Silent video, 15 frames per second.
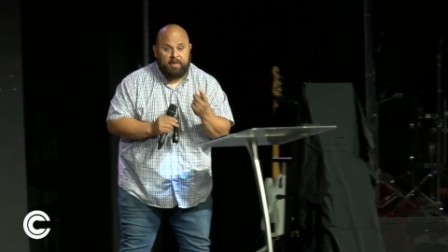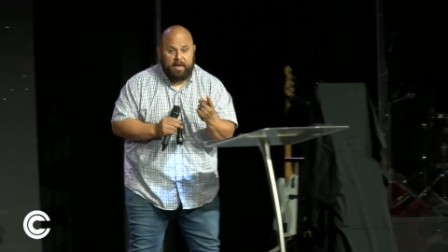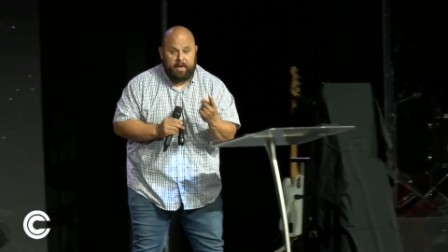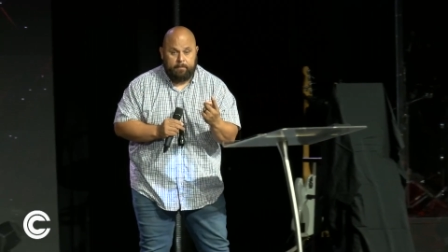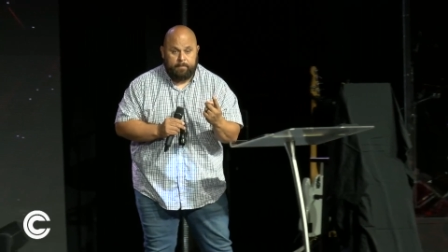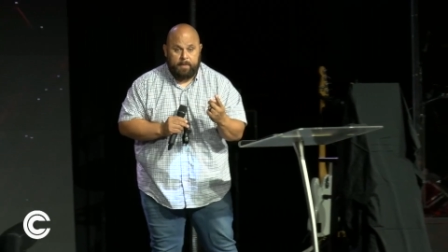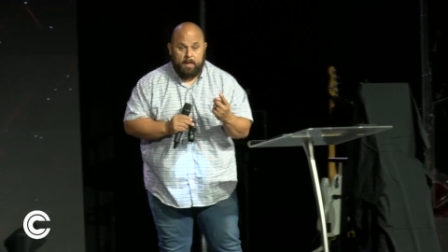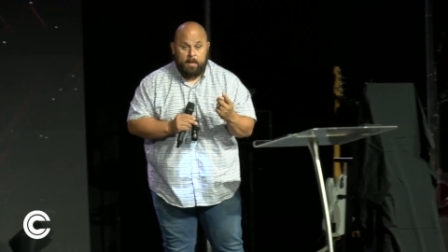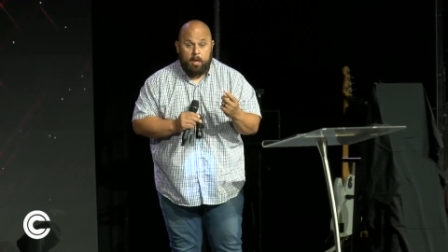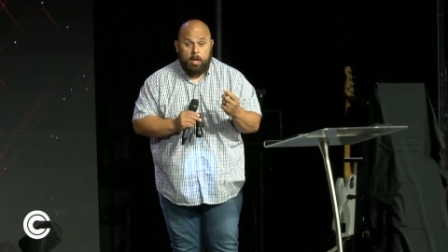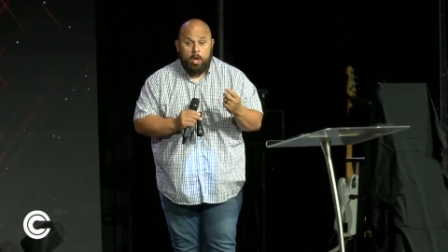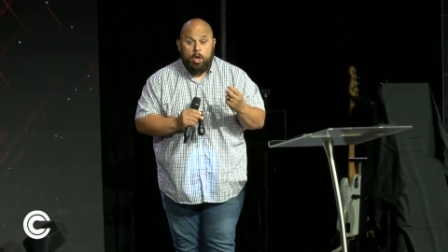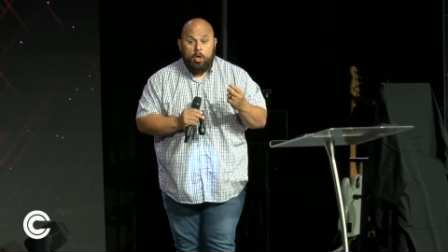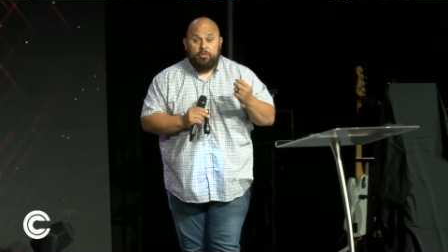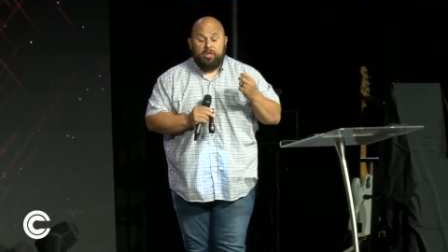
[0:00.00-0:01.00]
thing.
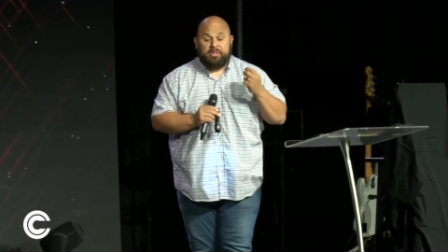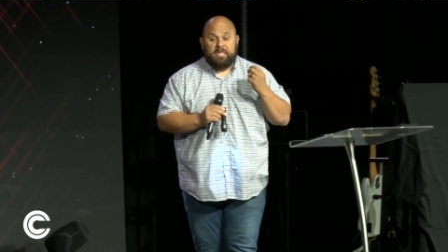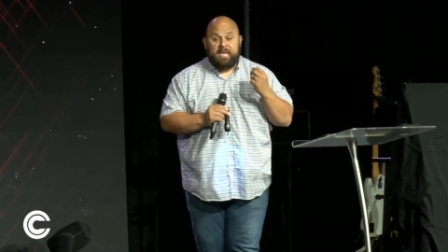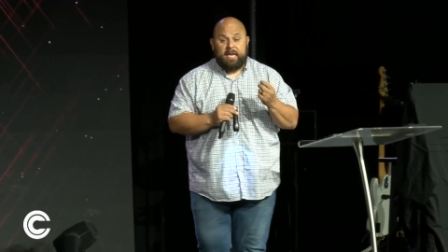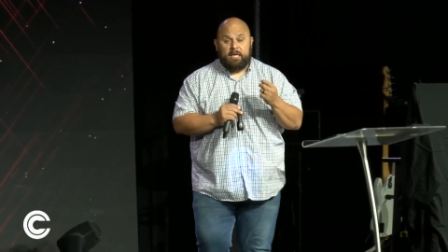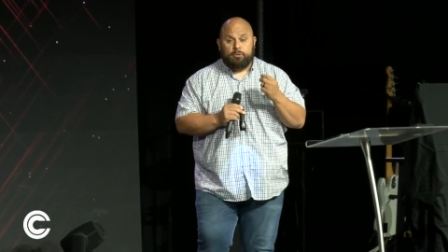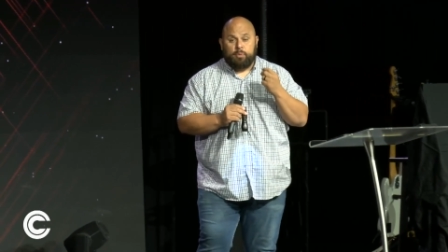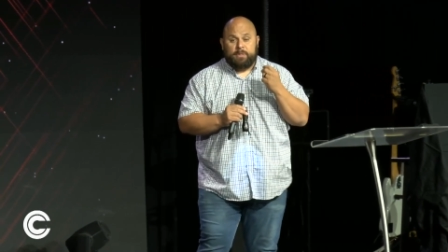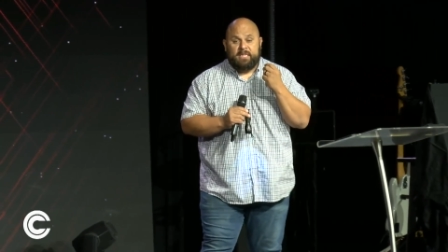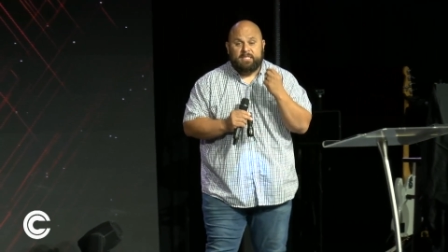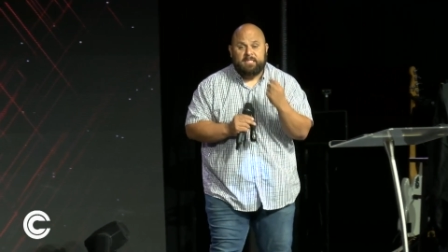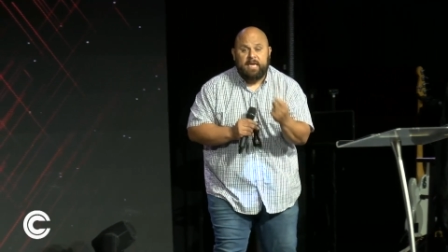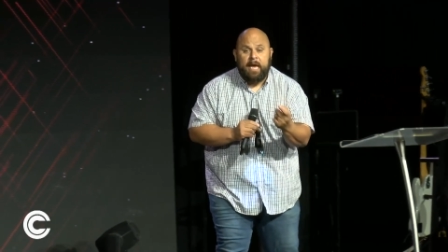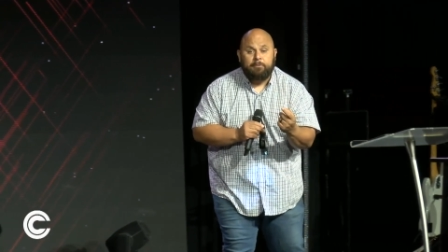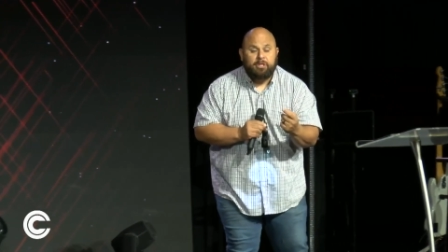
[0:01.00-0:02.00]
The thing is, with
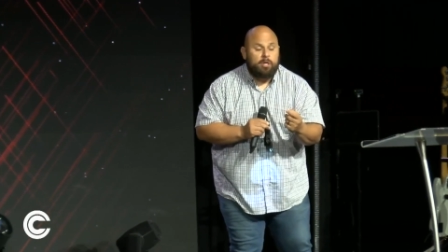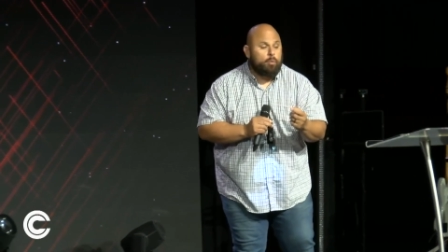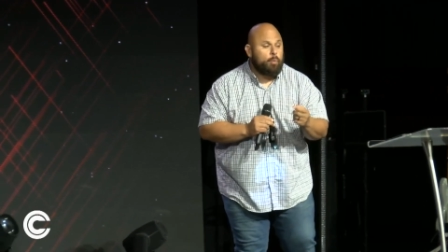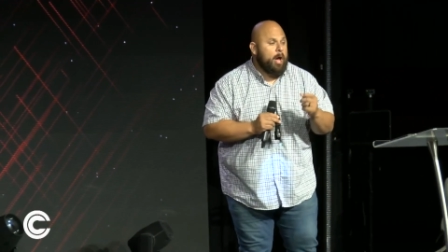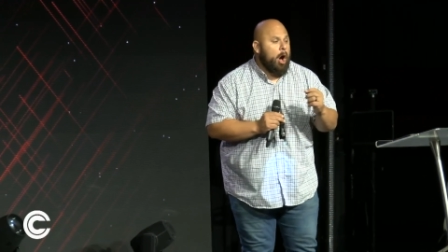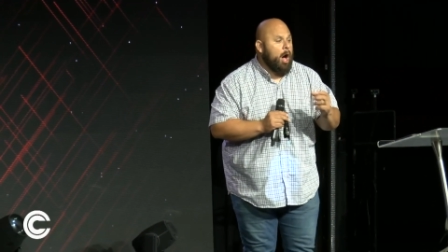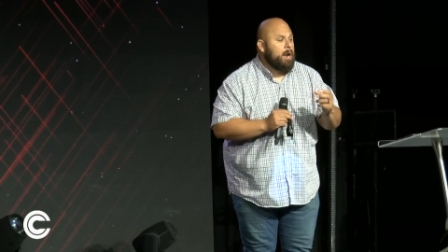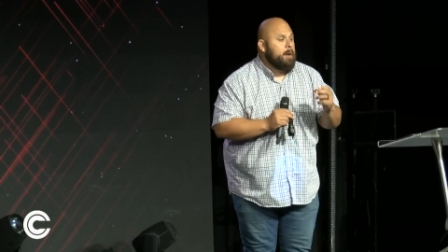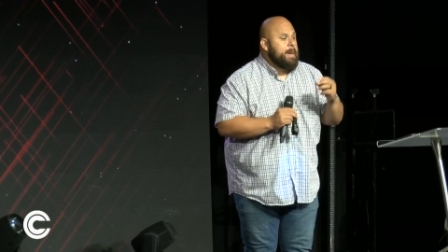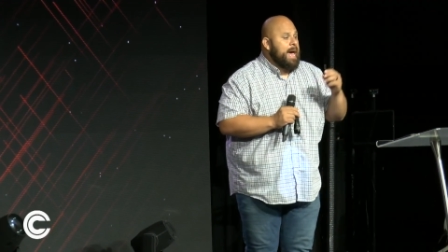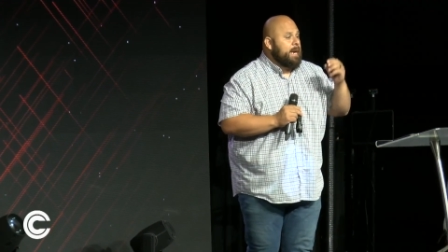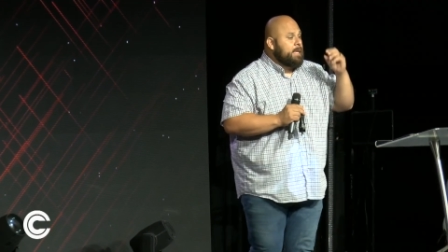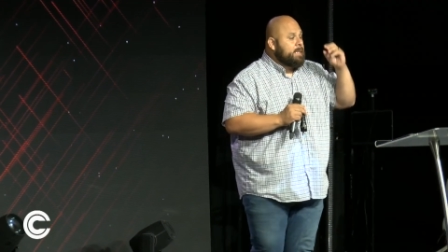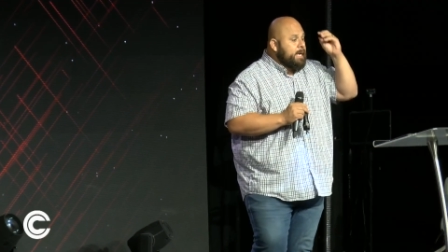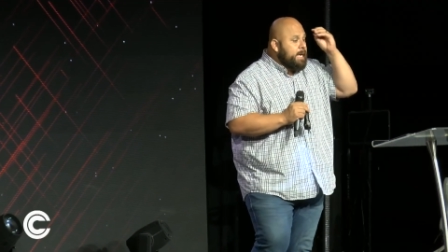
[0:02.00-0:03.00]
deception, we
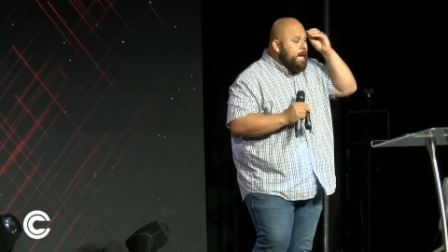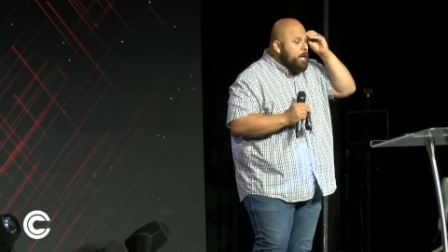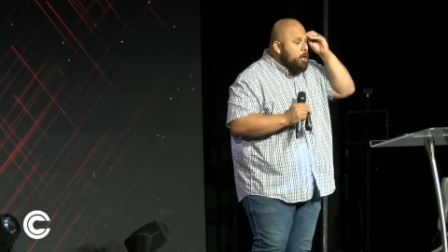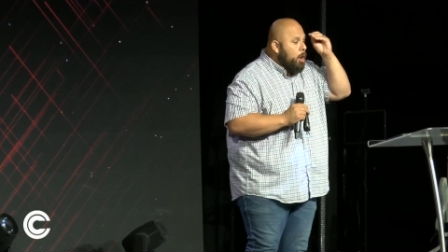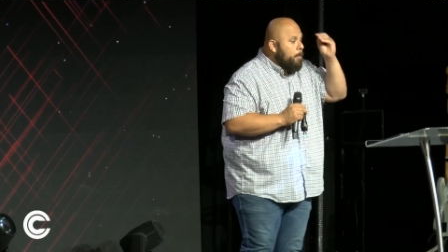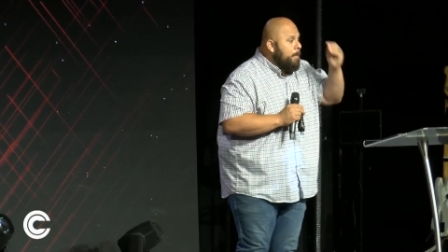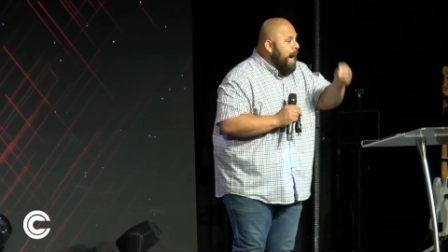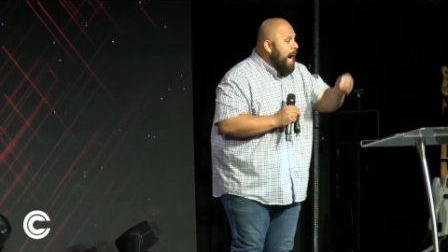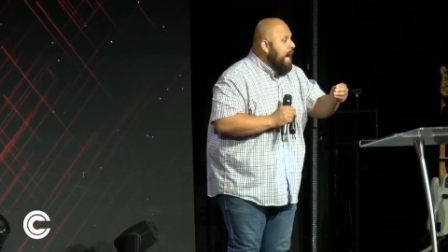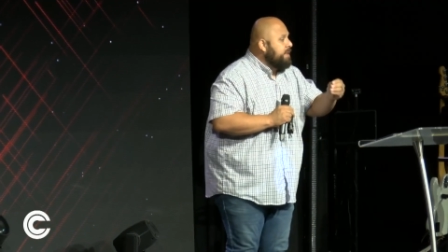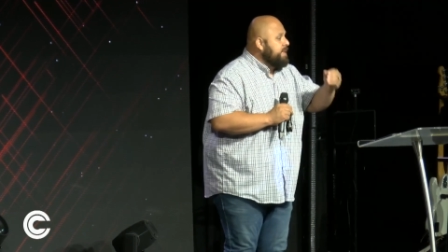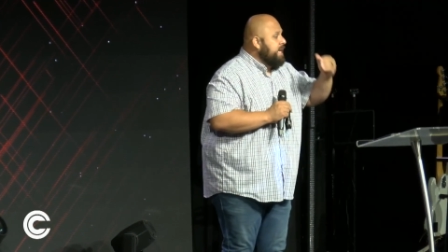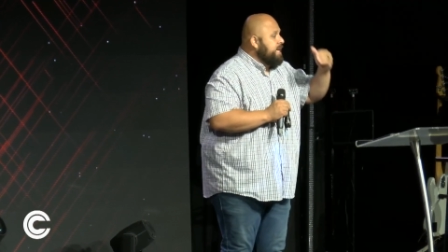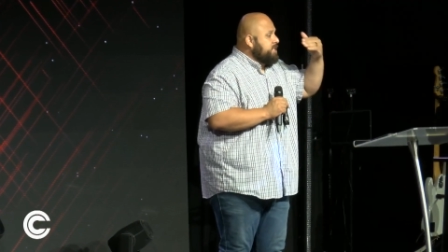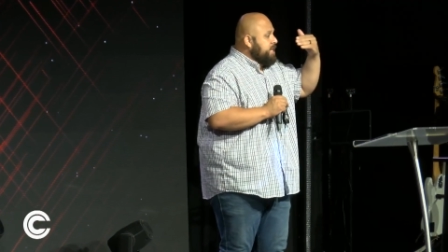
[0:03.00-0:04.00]
automatically get in our
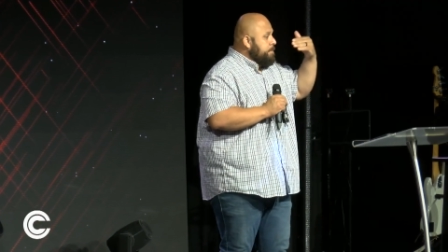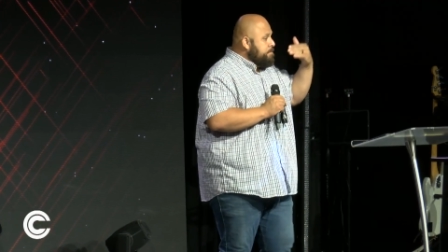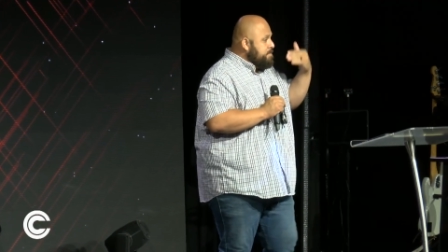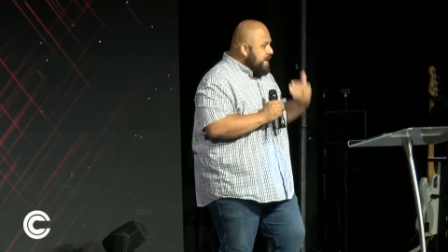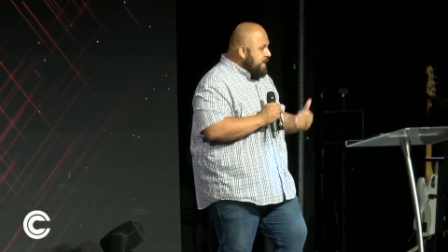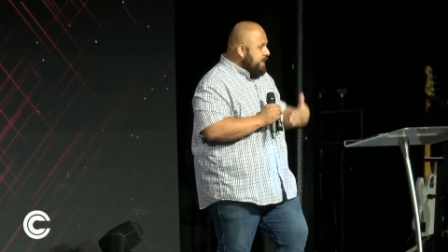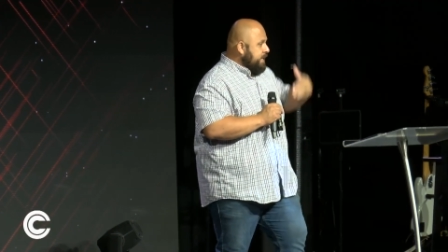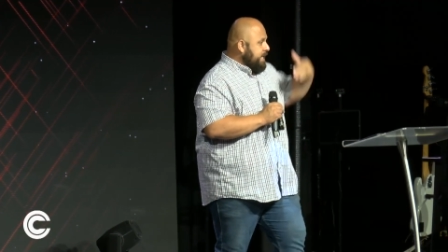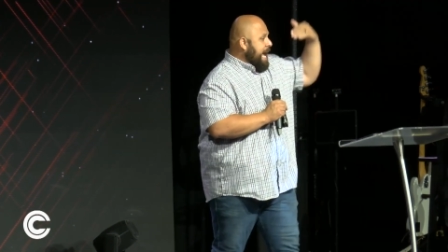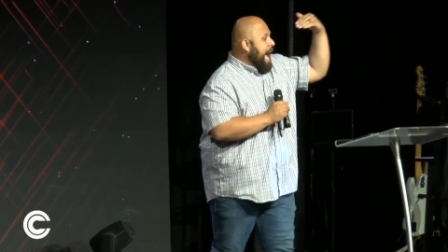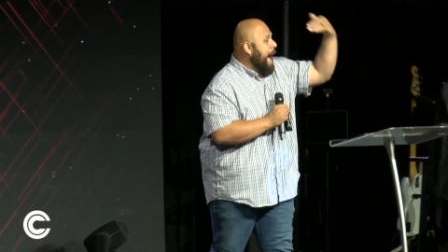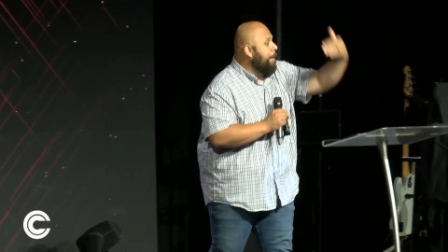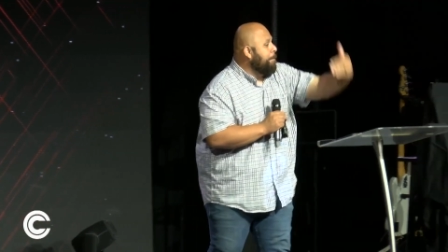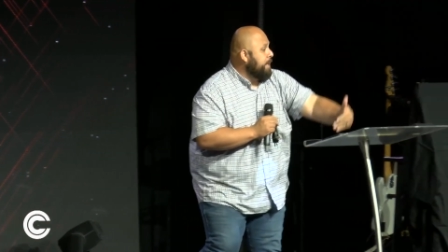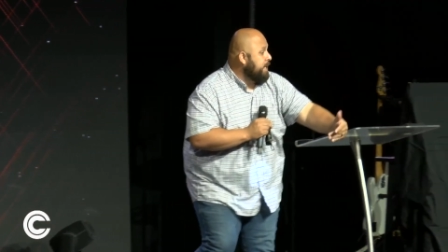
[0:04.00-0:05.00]
mind that it's immediately
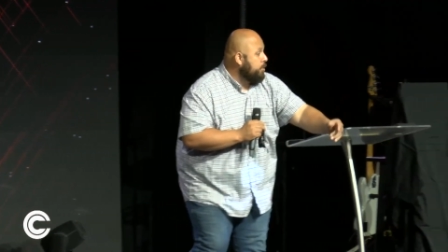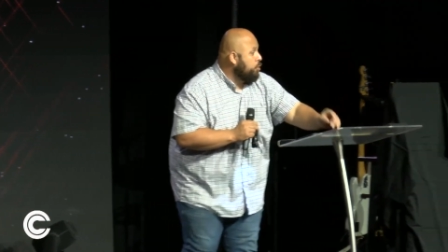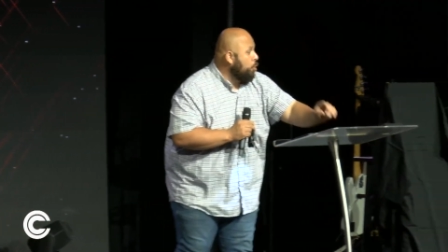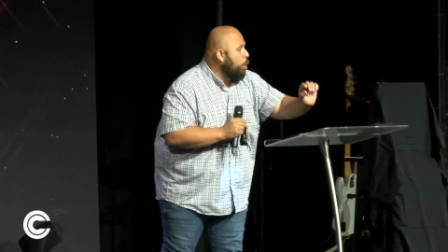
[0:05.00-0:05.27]
happening.